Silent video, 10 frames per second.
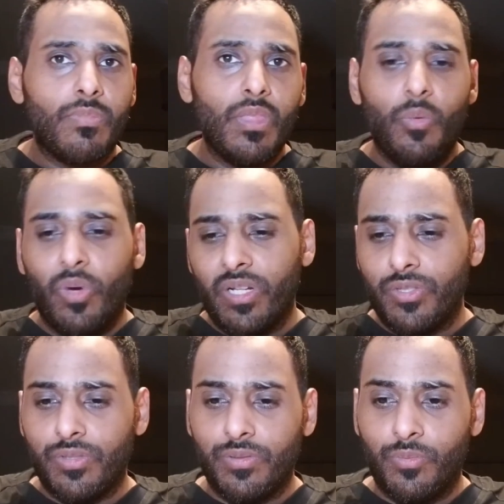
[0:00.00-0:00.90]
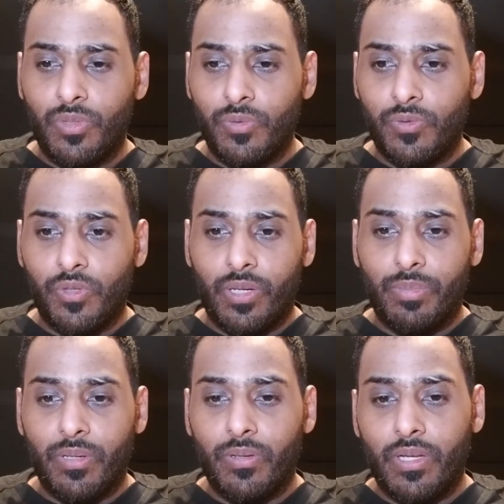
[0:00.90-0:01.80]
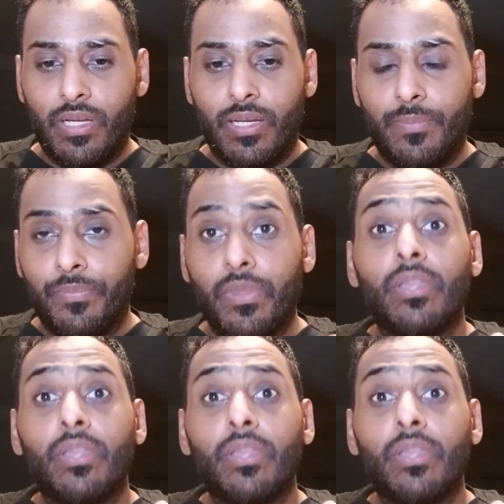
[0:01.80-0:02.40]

What else? What do we talk about?